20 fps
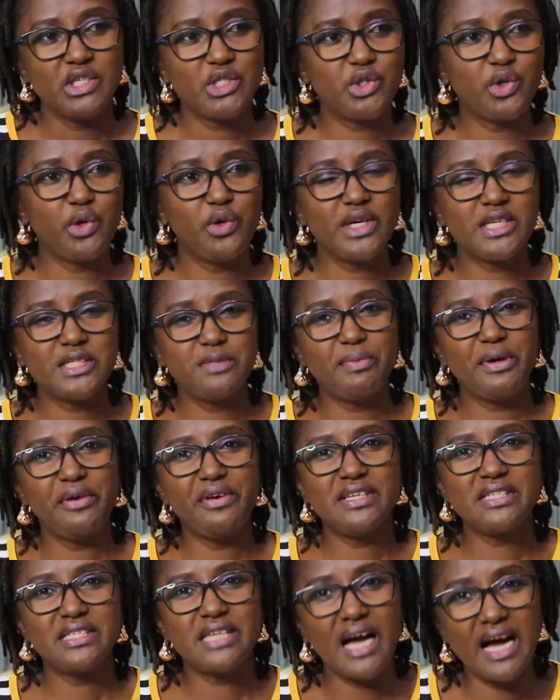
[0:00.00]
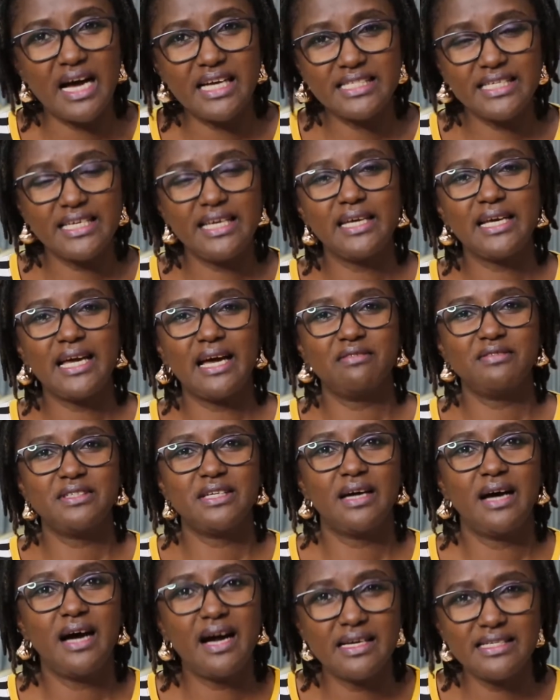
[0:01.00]
So you experience heartache
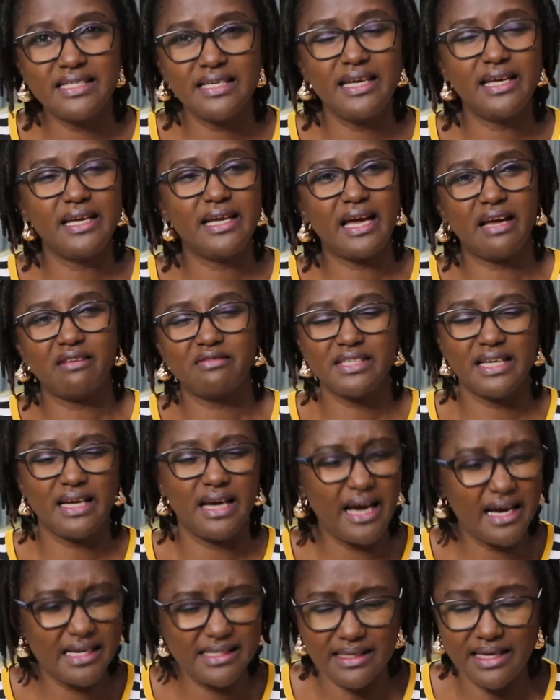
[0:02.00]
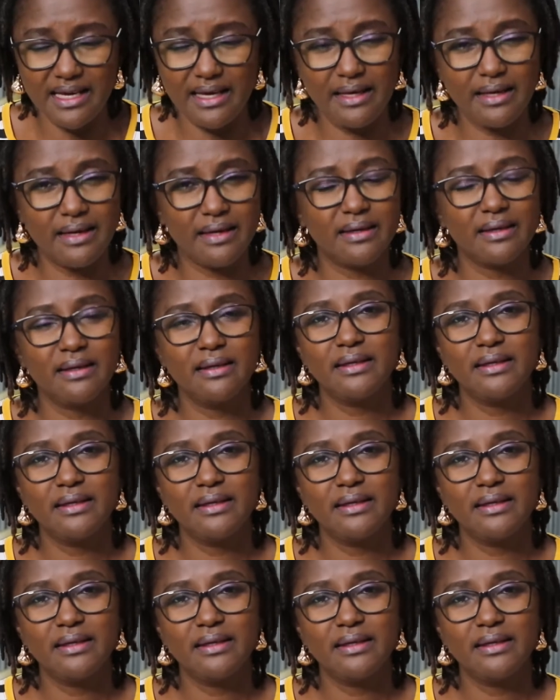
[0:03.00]
after heartache after heartache.